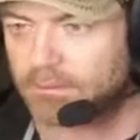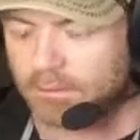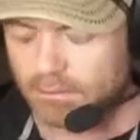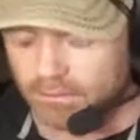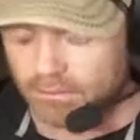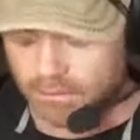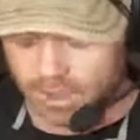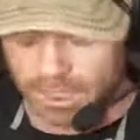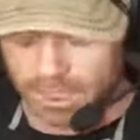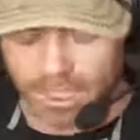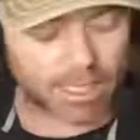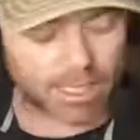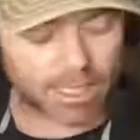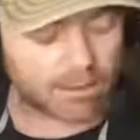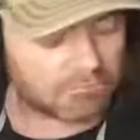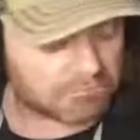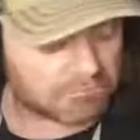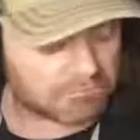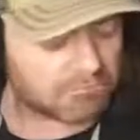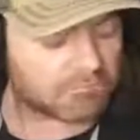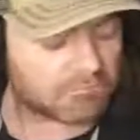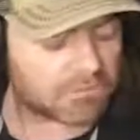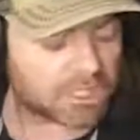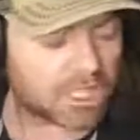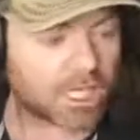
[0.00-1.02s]
Okay,
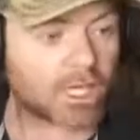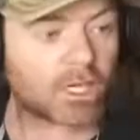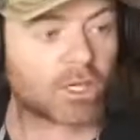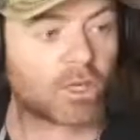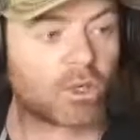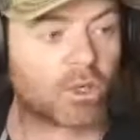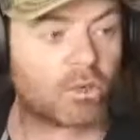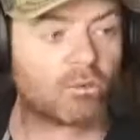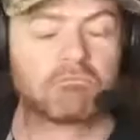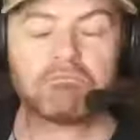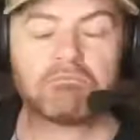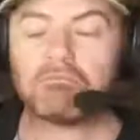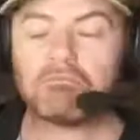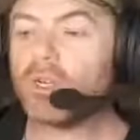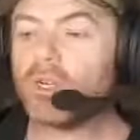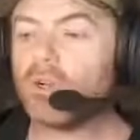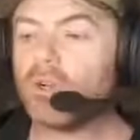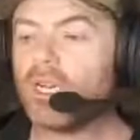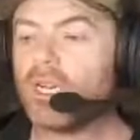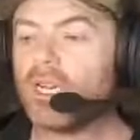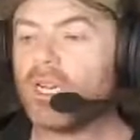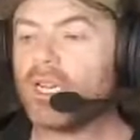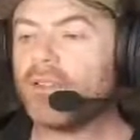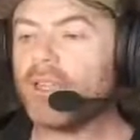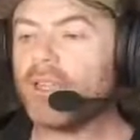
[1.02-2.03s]
it's kind of cool.
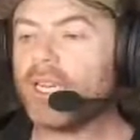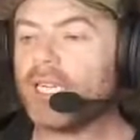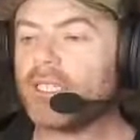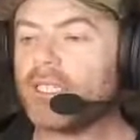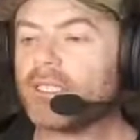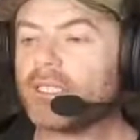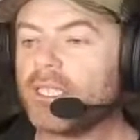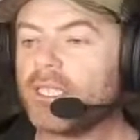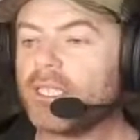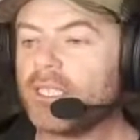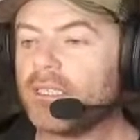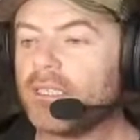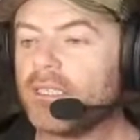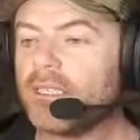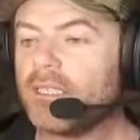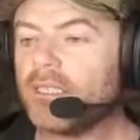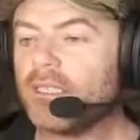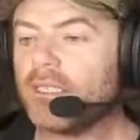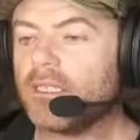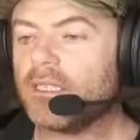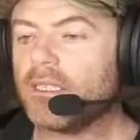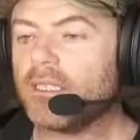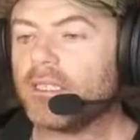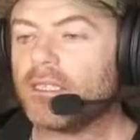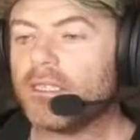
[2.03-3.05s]
Quite like that, actually.
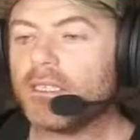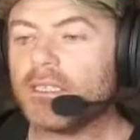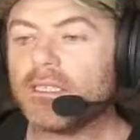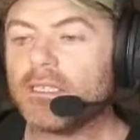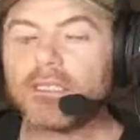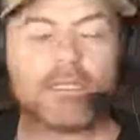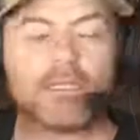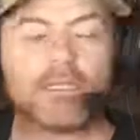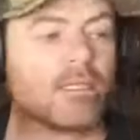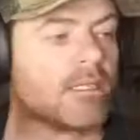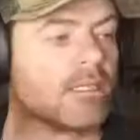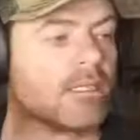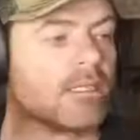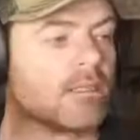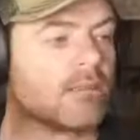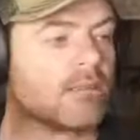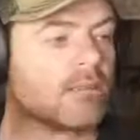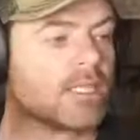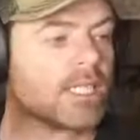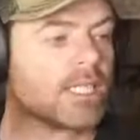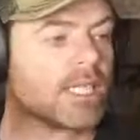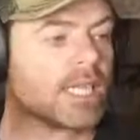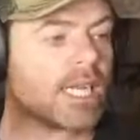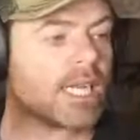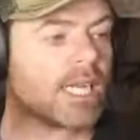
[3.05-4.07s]

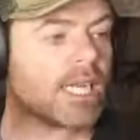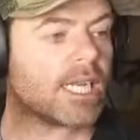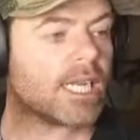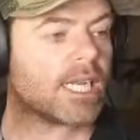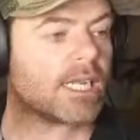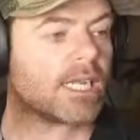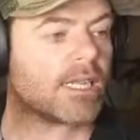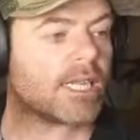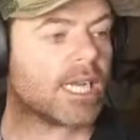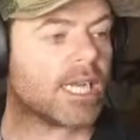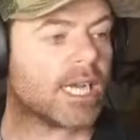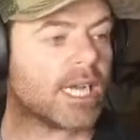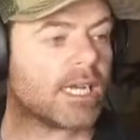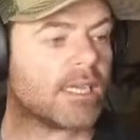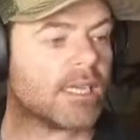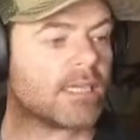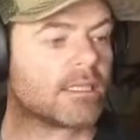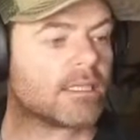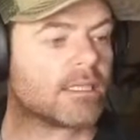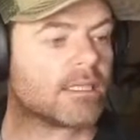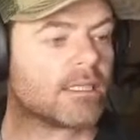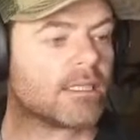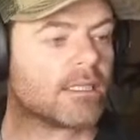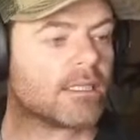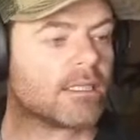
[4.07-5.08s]
Just going to click
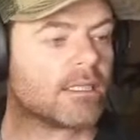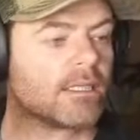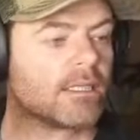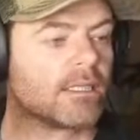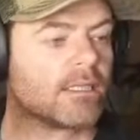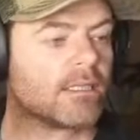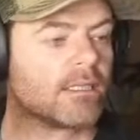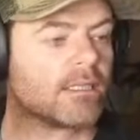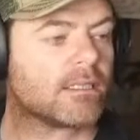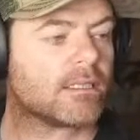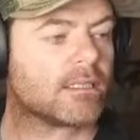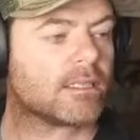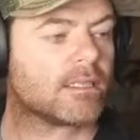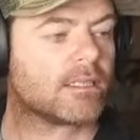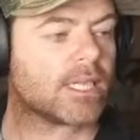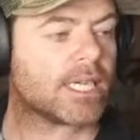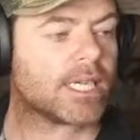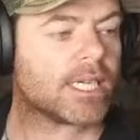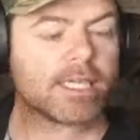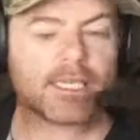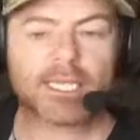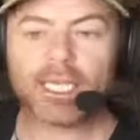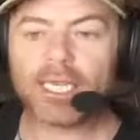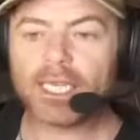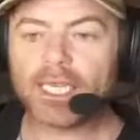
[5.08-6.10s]
that so
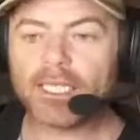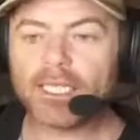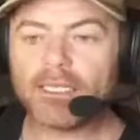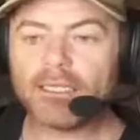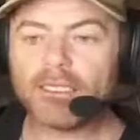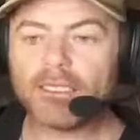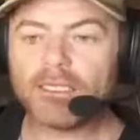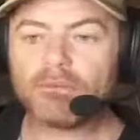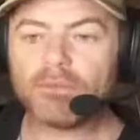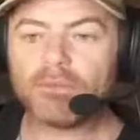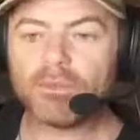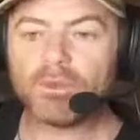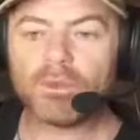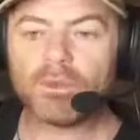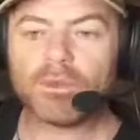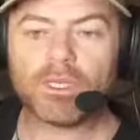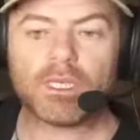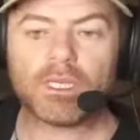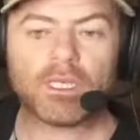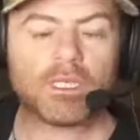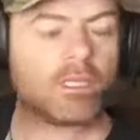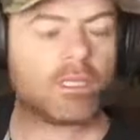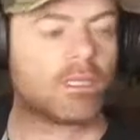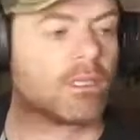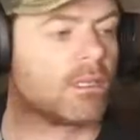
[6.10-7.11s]
that gets
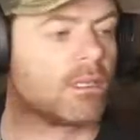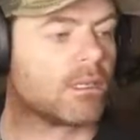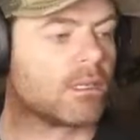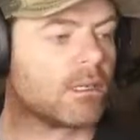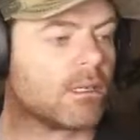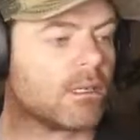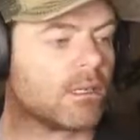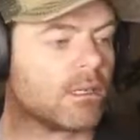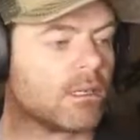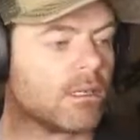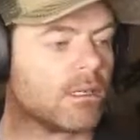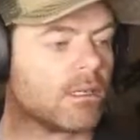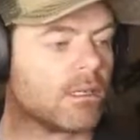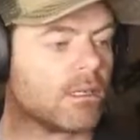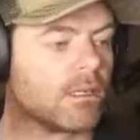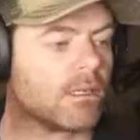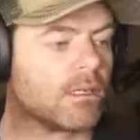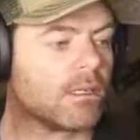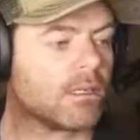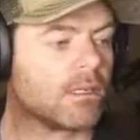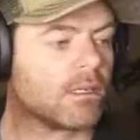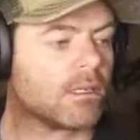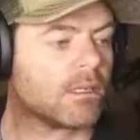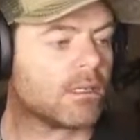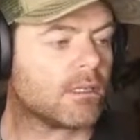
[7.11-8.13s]
smaller,
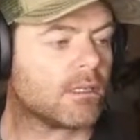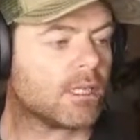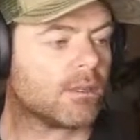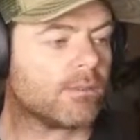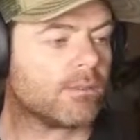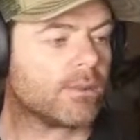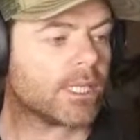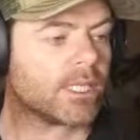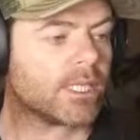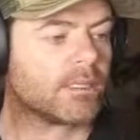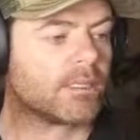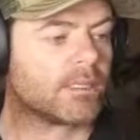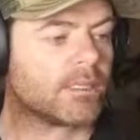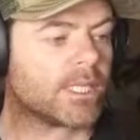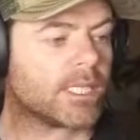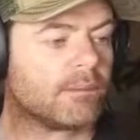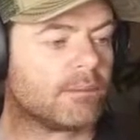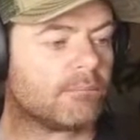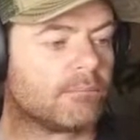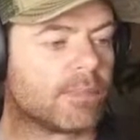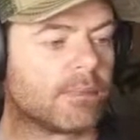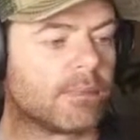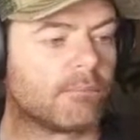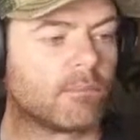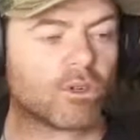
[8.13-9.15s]
and we can see a
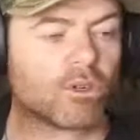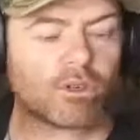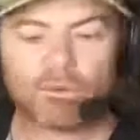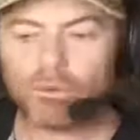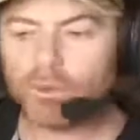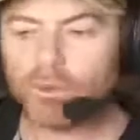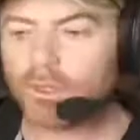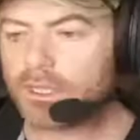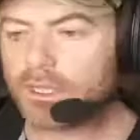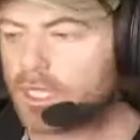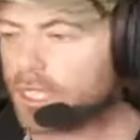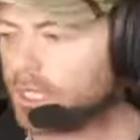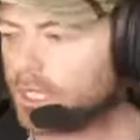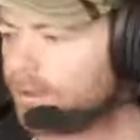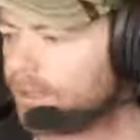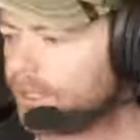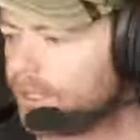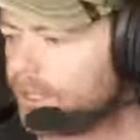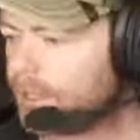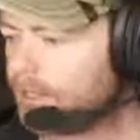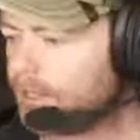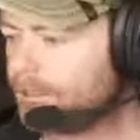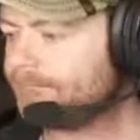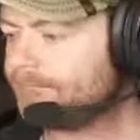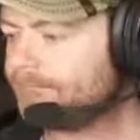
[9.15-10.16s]
bit more of what's going
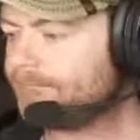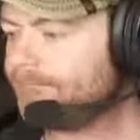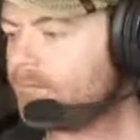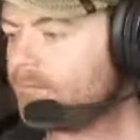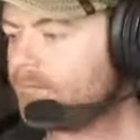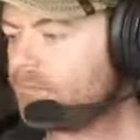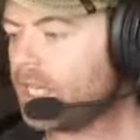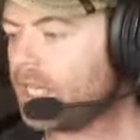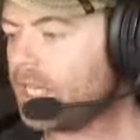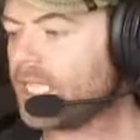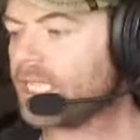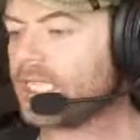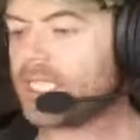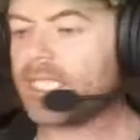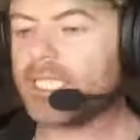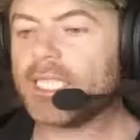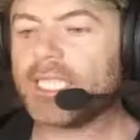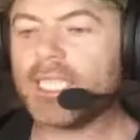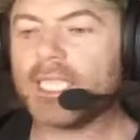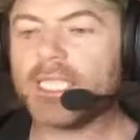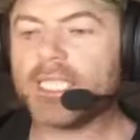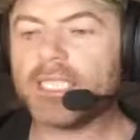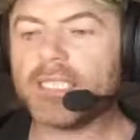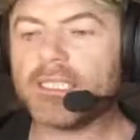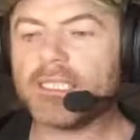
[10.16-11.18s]
on. Right,
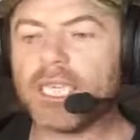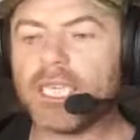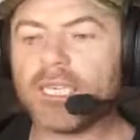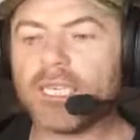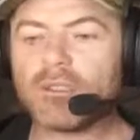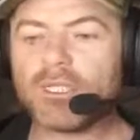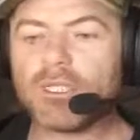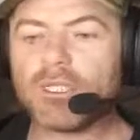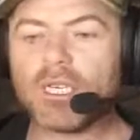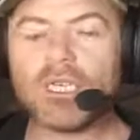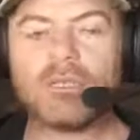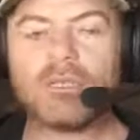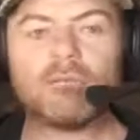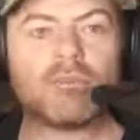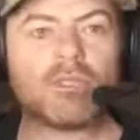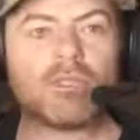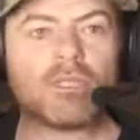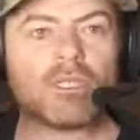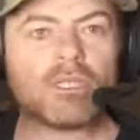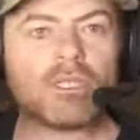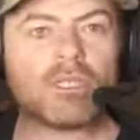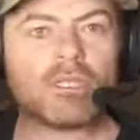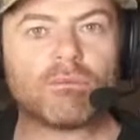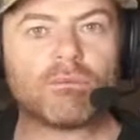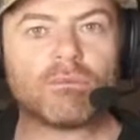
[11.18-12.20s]
it is now time
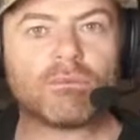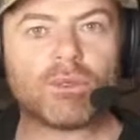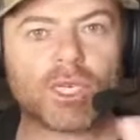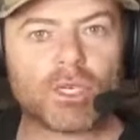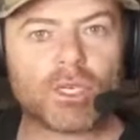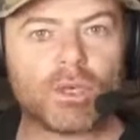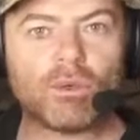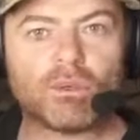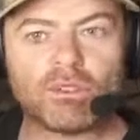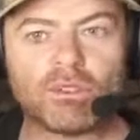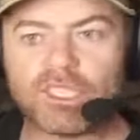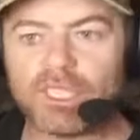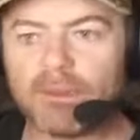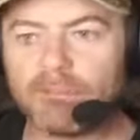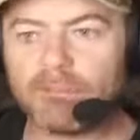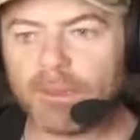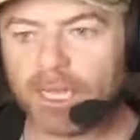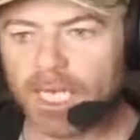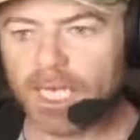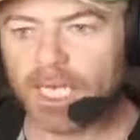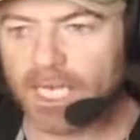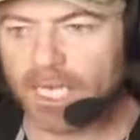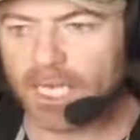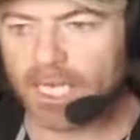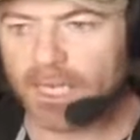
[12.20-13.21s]
to record
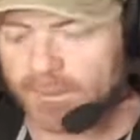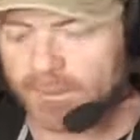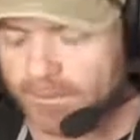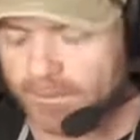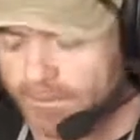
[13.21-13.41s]
something.